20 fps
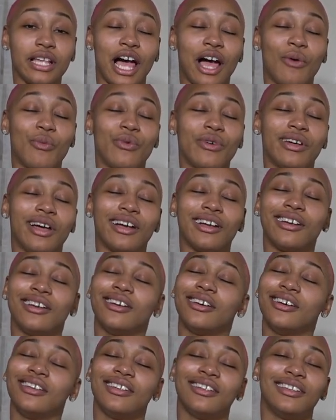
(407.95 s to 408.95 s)
I
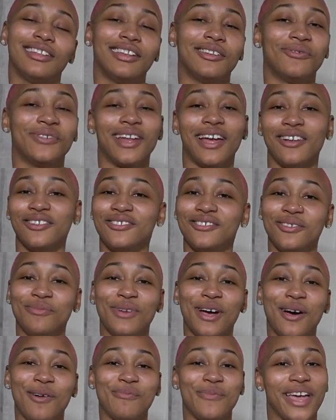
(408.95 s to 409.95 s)
couldn't have done it without you,
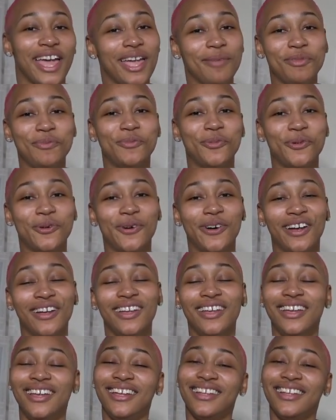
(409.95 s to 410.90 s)
my baby boy.